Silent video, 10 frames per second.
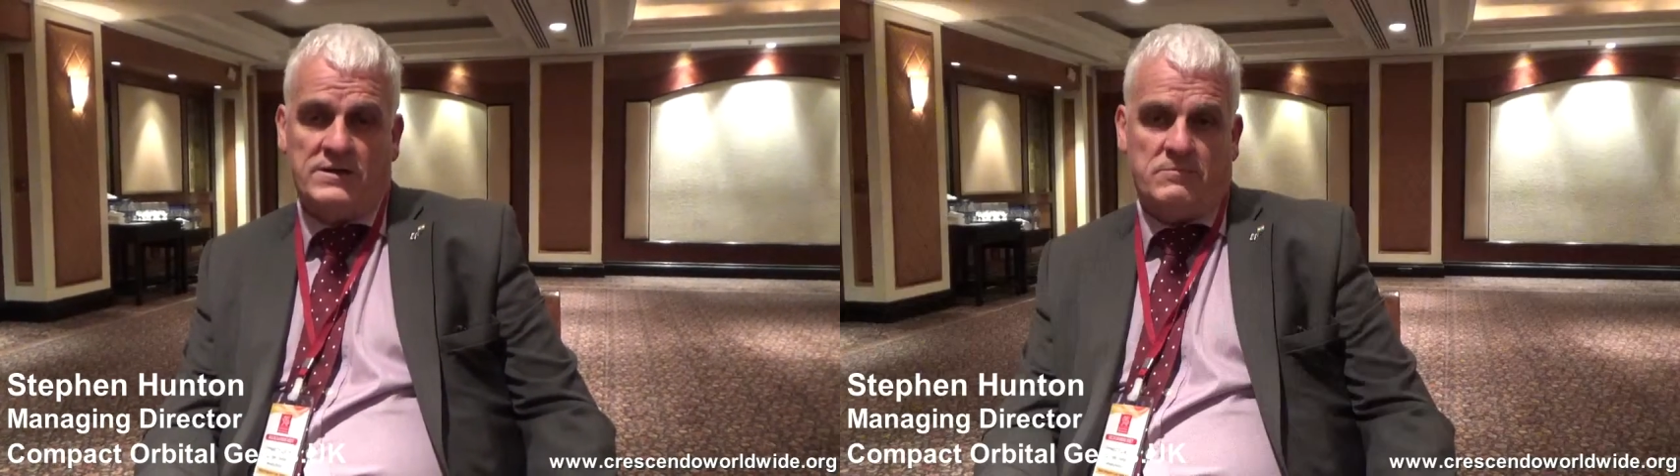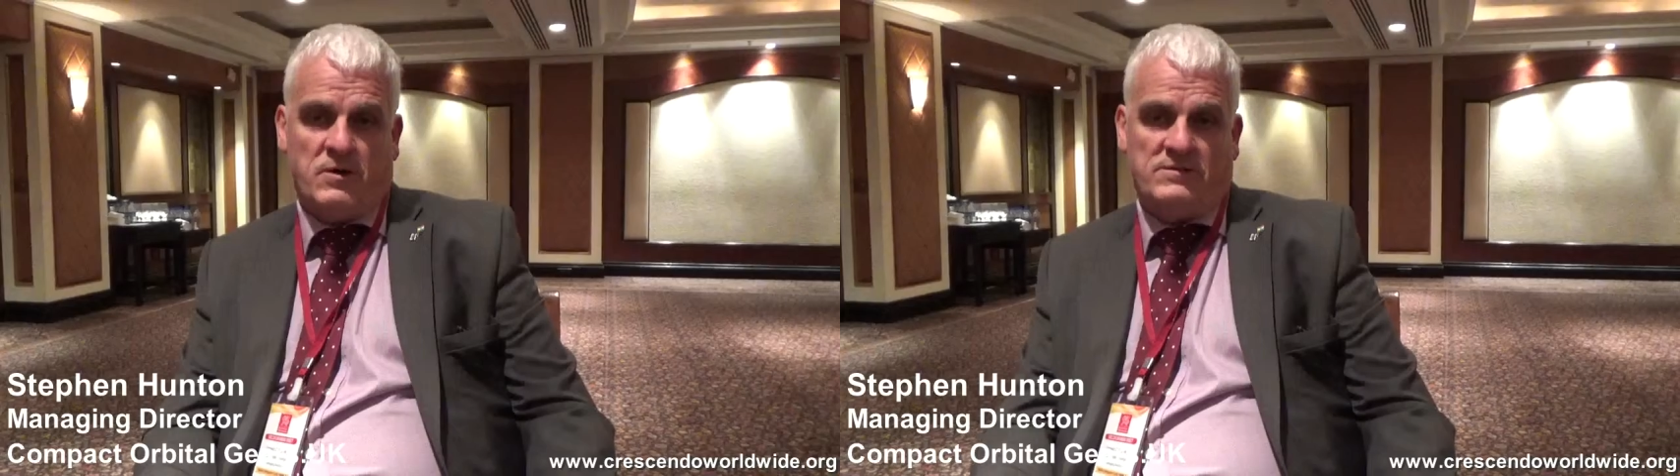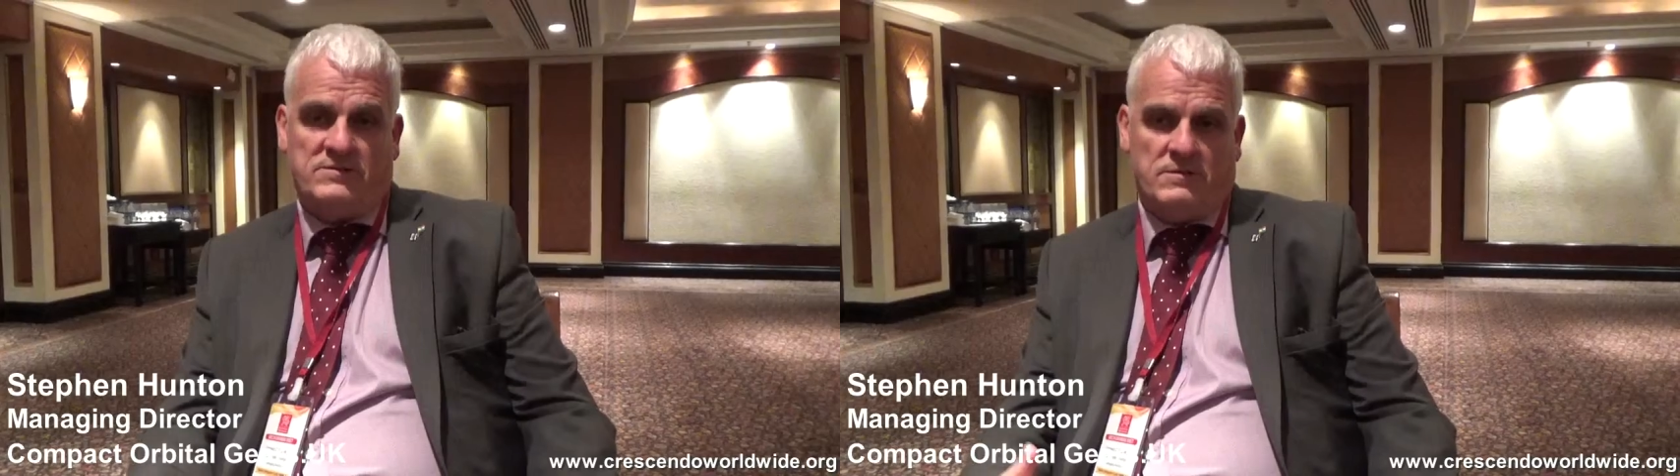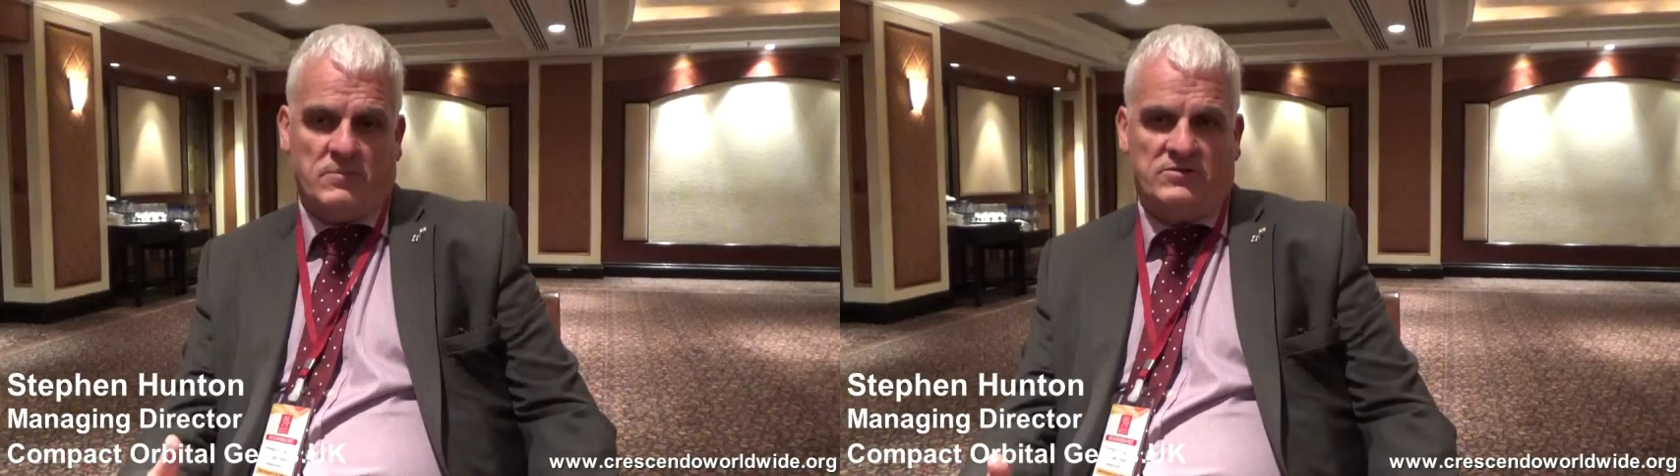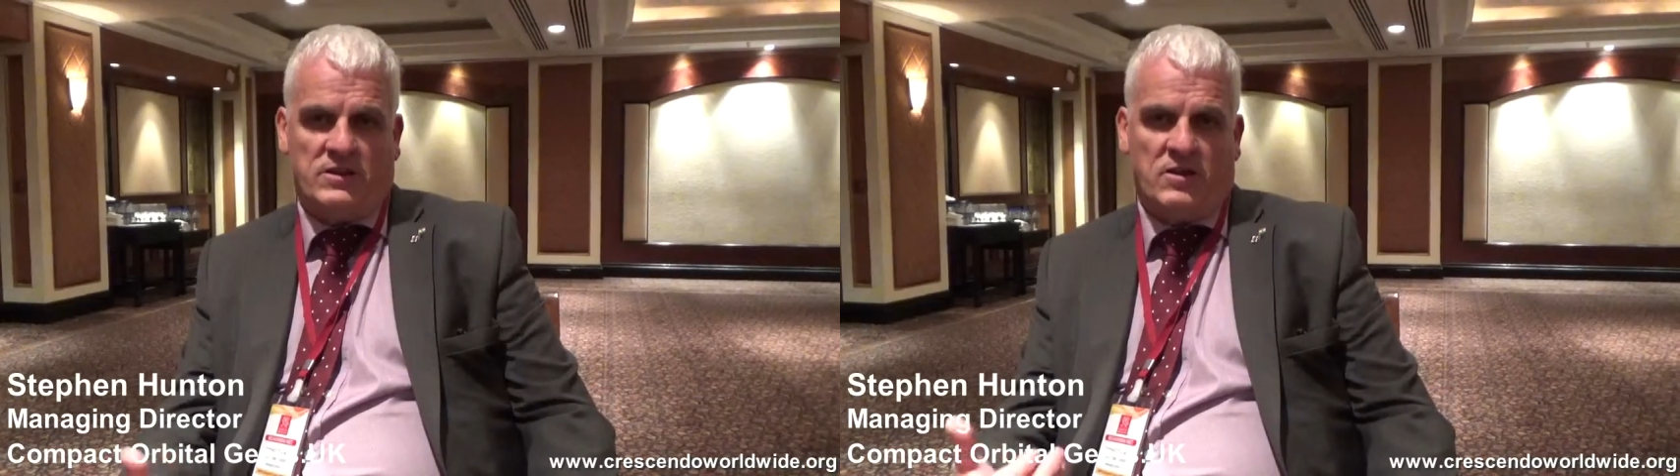So my
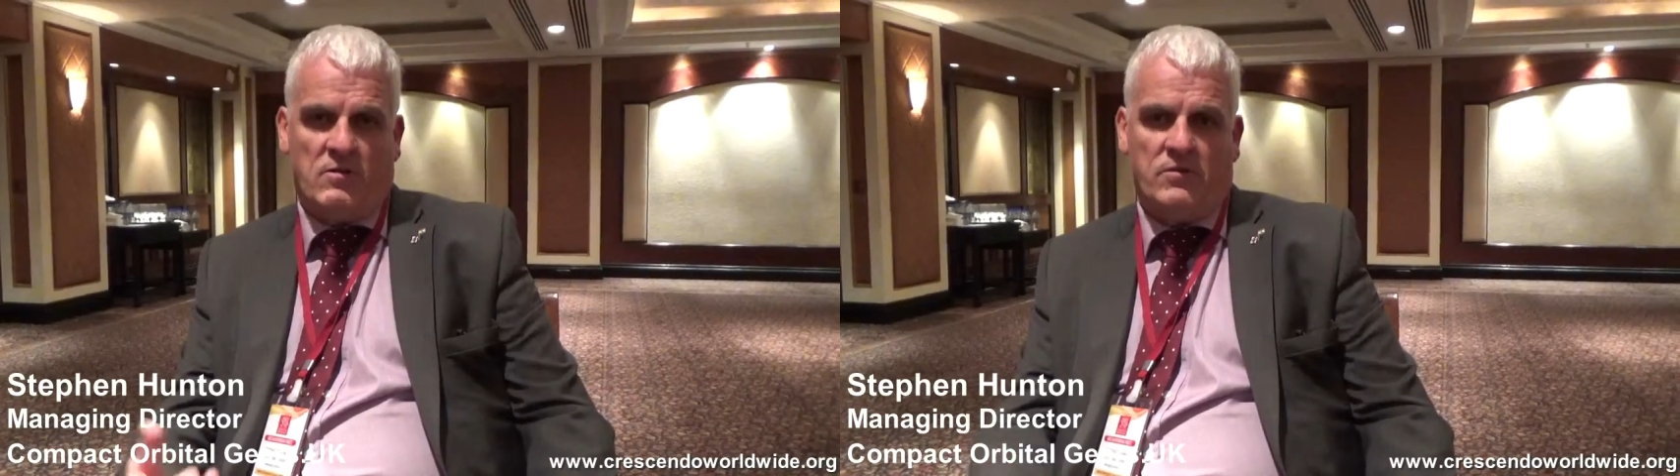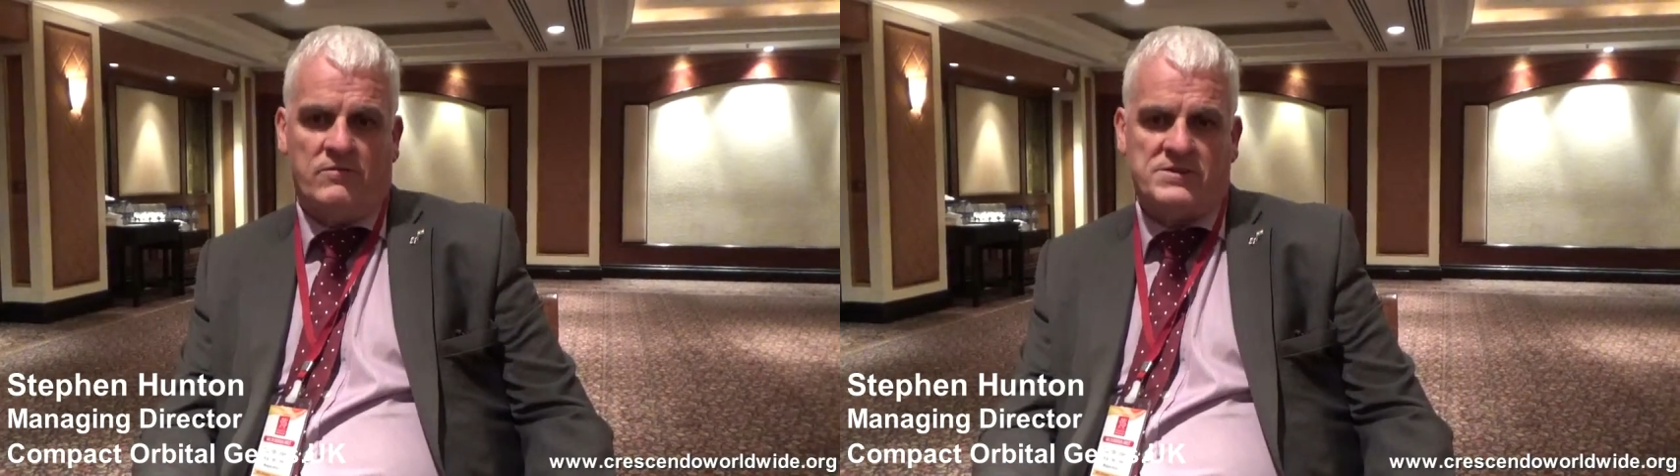take home from the